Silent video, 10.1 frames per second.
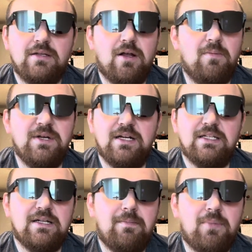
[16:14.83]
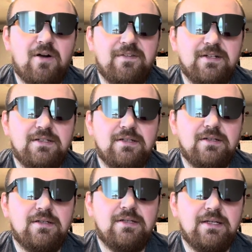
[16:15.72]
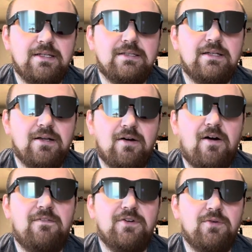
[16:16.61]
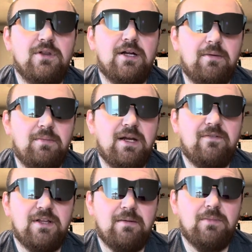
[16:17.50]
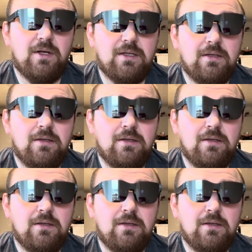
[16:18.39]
Albeit it's not perfect, it's gonna offer you a lot of bang for that buck.